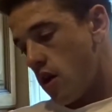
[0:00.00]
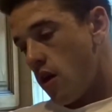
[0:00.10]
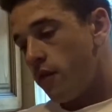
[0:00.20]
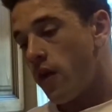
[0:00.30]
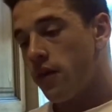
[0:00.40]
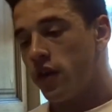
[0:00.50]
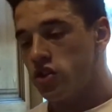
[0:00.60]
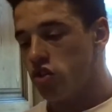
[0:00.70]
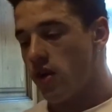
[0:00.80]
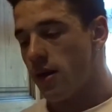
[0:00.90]

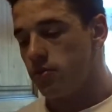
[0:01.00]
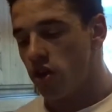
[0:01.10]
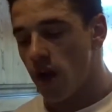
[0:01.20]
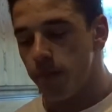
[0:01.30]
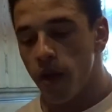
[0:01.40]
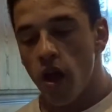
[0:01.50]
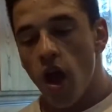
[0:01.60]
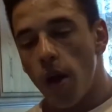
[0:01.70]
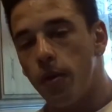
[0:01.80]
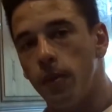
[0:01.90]
500 gram tub.
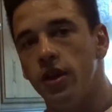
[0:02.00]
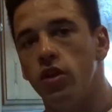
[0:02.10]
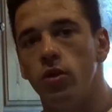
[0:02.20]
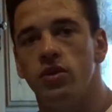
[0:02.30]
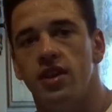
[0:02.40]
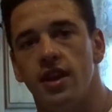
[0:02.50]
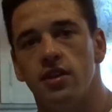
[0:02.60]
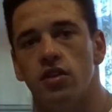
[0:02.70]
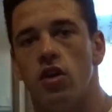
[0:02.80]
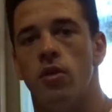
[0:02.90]
I'll probably use
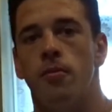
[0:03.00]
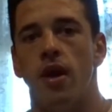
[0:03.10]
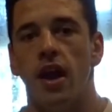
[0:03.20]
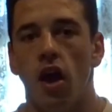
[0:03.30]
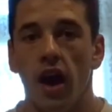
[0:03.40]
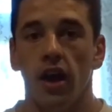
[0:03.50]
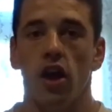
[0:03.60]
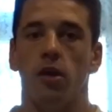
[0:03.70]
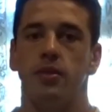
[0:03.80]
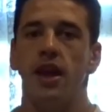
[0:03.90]
this on my high
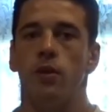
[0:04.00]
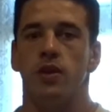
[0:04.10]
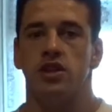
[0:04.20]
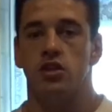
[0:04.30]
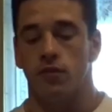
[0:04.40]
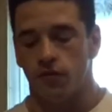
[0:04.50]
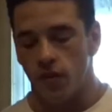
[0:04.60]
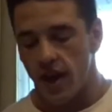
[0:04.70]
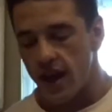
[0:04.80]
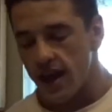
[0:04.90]
carb day, which is on
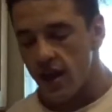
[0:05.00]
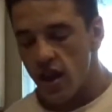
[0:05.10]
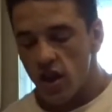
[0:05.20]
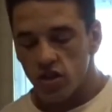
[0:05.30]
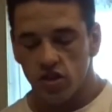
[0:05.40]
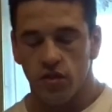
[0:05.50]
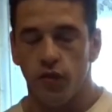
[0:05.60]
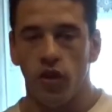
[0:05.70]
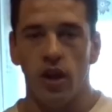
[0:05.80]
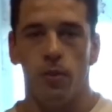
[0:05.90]
Friday, just
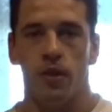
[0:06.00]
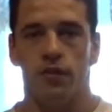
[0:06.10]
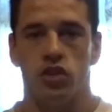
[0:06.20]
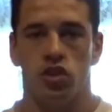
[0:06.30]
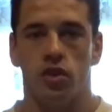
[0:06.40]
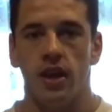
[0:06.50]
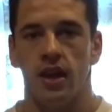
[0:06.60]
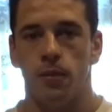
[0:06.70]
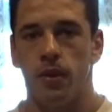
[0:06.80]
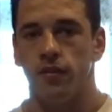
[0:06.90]
for a little bit of a treat
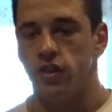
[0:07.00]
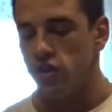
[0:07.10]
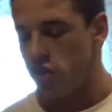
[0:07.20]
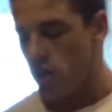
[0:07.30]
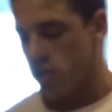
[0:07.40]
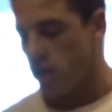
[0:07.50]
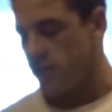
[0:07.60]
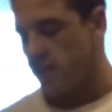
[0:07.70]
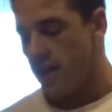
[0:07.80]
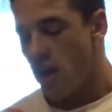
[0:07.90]
and a bit of a dessert. So I
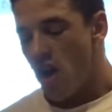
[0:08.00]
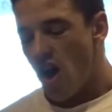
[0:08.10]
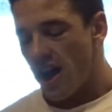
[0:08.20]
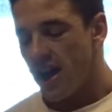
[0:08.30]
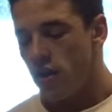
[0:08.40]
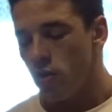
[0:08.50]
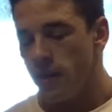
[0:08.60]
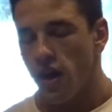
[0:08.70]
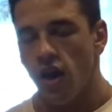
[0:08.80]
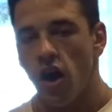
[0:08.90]
say I get normally
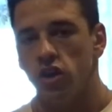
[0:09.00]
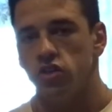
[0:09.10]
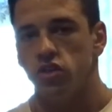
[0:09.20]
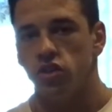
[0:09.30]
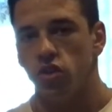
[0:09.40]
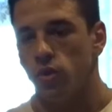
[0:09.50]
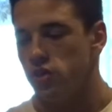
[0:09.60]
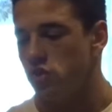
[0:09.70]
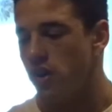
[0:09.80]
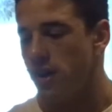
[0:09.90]
like 100 to
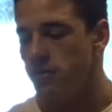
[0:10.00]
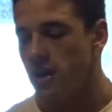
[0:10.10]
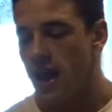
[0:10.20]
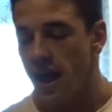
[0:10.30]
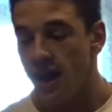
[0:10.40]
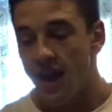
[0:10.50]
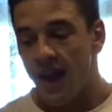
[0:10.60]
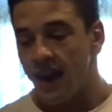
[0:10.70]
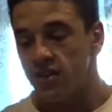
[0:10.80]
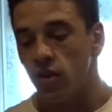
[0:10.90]
200 grams of that,
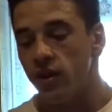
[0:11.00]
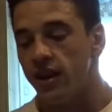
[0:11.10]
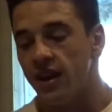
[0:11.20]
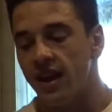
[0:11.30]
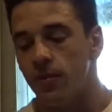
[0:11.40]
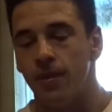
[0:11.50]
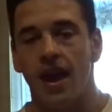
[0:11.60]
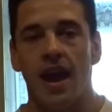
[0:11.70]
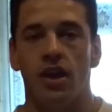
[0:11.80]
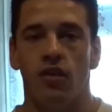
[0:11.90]
and that's only going to give me
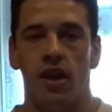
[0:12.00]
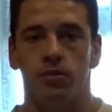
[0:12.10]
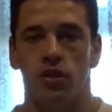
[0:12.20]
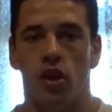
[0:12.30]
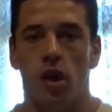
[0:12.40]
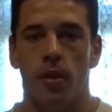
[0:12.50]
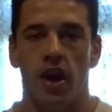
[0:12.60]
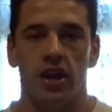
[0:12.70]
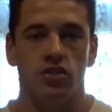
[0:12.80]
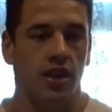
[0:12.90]
8 grams of
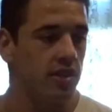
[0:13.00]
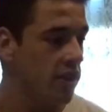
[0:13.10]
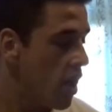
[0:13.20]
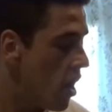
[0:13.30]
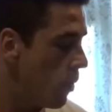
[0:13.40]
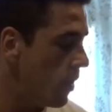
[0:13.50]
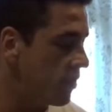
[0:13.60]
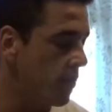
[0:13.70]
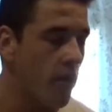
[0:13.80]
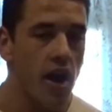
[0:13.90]
carbohydrates with
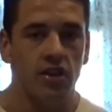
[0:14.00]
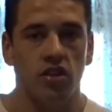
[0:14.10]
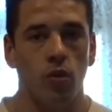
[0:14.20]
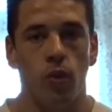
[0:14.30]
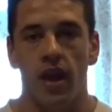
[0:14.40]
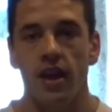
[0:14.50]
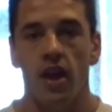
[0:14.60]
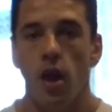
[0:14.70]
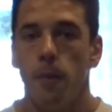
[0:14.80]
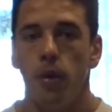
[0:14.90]
some ISO whey.
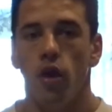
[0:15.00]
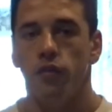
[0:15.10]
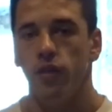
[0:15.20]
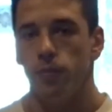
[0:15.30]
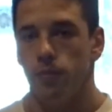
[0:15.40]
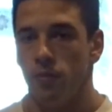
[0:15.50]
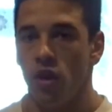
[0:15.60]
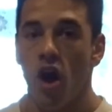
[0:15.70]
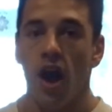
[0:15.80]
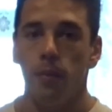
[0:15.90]
Perfect
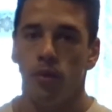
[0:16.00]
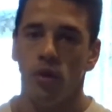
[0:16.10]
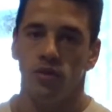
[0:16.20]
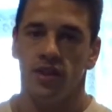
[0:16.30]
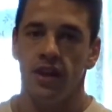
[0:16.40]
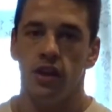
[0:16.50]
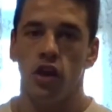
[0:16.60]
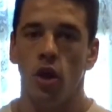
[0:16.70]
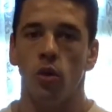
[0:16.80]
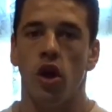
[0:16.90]
high protein,
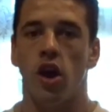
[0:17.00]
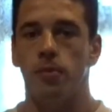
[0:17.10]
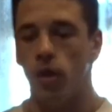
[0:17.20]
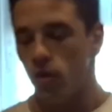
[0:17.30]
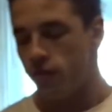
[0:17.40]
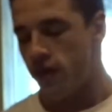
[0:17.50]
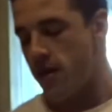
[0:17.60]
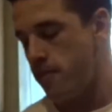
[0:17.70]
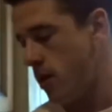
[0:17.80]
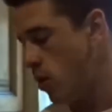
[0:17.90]
low carb, low
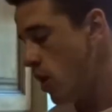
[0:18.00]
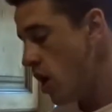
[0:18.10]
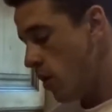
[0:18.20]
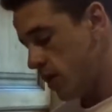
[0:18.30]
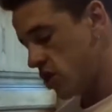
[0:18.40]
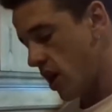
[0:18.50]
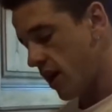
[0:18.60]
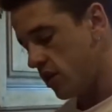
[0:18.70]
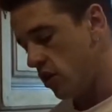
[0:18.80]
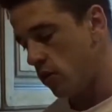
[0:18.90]
fat meal, which I
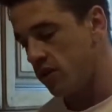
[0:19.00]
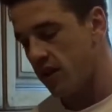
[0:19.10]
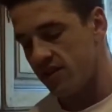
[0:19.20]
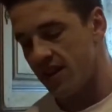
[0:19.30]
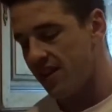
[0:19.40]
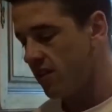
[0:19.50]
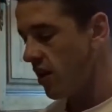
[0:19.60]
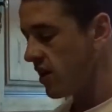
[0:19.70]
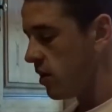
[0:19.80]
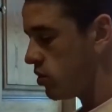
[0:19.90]
like to use. And like I say, it's a
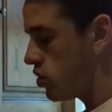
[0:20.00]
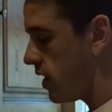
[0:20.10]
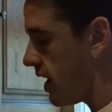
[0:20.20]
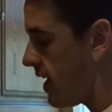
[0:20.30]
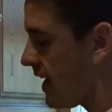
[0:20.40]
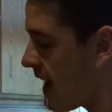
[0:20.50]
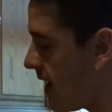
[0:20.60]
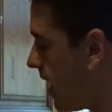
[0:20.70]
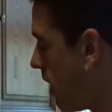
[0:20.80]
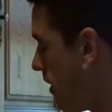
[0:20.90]
nice little treat that you can get
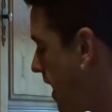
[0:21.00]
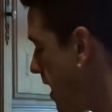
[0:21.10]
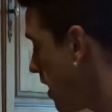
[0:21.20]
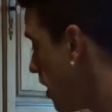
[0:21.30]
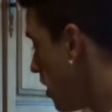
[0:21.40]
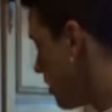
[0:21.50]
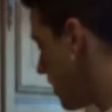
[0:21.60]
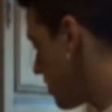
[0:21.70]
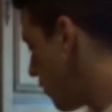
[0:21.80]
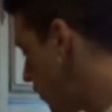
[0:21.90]
in here and there. So
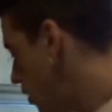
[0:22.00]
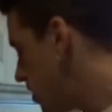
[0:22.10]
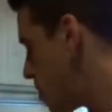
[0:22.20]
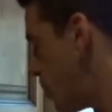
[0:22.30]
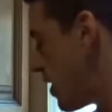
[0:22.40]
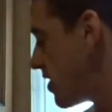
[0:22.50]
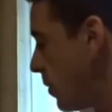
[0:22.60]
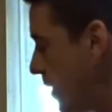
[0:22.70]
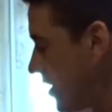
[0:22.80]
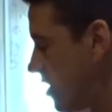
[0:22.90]
that's a few of the supplies that
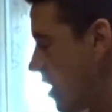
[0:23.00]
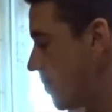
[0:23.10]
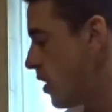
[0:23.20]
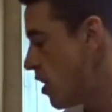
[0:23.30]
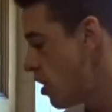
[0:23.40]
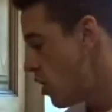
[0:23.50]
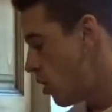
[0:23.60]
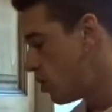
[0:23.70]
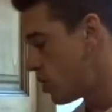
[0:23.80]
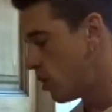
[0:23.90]
I picked up.
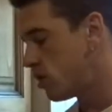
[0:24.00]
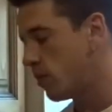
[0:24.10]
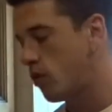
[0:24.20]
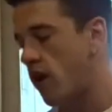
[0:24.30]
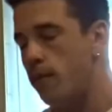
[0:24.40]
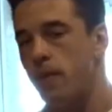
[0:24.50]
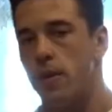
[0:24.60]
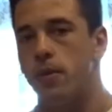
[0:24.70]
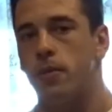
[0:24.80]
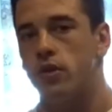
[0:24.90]
Also some ground
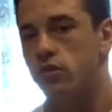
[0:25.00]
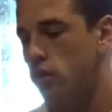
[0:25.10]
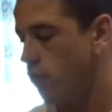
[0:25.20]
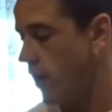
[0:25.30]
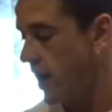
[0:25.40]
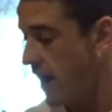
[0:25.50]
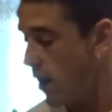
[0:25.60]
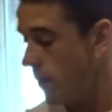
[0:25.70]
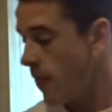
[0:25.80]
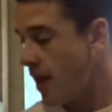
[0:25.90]
pepper because I was running
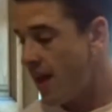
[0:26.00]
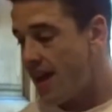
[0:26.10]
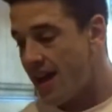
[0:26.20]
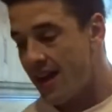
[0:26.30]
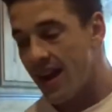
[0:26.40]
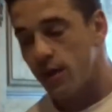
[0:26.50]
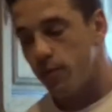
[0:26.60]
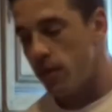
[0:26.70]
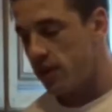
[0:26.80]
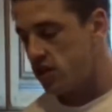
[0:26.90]
out. And that's
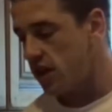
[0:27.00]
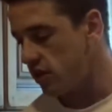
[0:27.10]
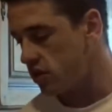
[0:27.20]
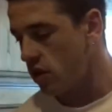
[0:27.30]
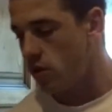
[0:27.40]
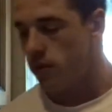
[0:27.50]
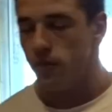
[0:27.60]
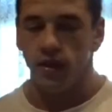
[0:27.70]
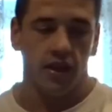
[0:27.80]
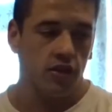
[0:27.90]
pretty much it. So
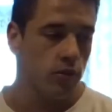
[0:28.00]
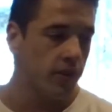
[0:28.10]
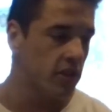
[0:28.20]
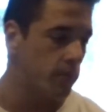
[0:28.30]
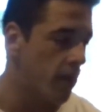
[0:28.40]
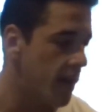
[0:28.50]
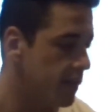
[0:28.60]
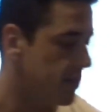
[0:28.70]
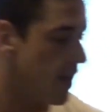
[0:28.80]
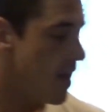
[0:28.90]
that's all my
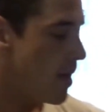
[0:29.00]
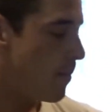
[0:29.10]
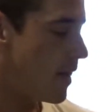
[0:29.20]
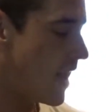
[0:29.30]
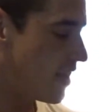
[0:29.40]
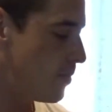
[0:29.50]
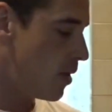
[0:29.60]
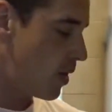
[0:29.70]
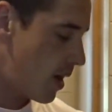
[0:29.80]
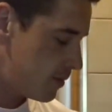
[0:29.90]
supplies. My next
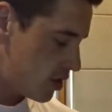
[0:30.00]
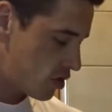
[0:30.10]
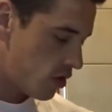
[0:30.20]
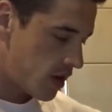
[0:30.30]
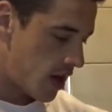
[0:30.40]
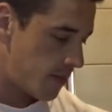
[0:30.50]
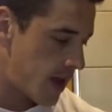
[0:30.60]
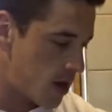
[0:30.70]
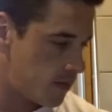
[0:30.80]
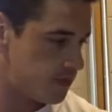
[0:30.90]
meal that I'm just cooking up
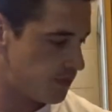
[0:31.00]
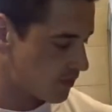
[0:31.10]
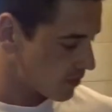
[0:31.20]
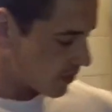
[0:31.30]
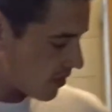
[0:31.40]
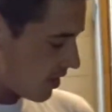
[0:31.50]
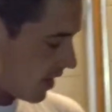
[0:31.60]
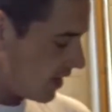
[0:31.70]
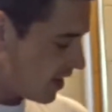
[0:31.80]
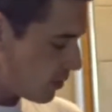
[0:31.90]
now,
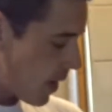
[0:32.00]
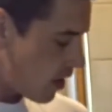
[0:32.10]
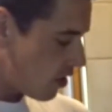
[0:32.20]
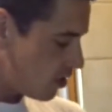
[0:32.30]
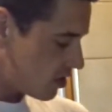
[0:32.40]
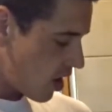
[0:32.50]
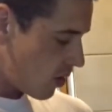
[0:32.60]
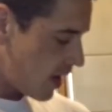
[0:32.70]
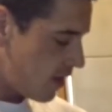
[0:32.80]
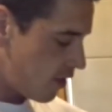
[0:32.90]
the asparagus, I'll
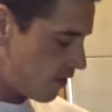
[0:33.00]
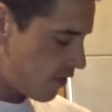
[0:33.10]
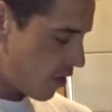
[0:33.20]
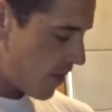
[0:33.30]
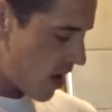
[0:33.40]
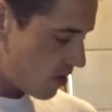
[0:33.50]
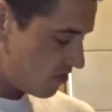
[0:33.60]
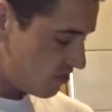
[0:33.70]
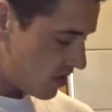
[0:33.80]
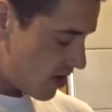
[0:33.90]
leave on for about
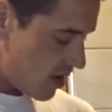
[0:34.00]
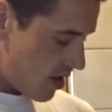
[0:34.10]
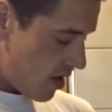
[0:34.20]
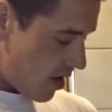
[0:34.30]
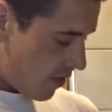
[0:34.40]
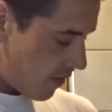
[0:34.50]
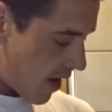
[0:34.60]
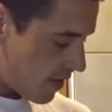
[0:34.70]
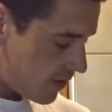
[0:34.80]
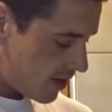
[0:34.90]

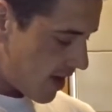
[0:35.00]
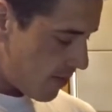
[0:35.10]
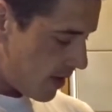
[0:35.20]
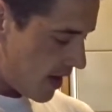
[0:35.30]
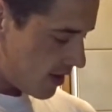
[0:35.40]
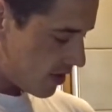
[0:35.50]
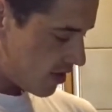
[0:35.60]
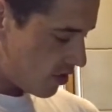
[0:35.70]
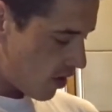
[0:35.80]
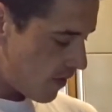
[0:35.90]
5 to 10
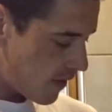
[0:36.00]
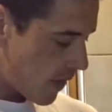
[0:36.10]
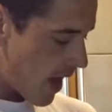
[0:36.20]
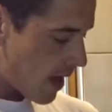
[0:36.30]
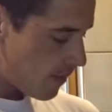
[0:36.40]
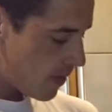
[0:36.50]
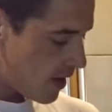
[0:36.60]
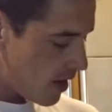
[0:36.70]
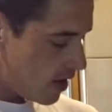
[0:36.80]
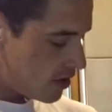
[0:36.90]
minutes. Not even that.
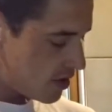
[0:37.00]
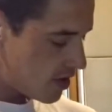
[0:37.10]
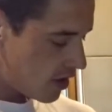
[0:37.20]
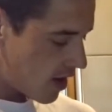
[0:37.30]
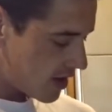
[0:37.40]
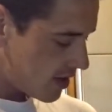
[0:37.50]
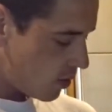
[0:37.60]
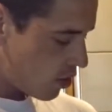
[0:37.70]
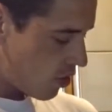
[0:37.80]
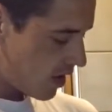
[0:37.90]
Just a nice
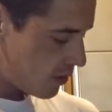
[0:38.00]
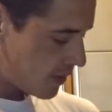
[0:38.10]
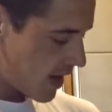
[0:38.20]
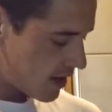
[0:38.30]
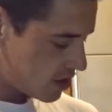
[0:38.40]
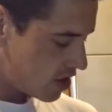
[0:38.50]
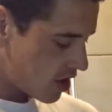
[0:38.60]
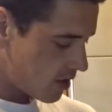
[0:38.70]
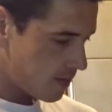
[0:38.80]
little crisp texture.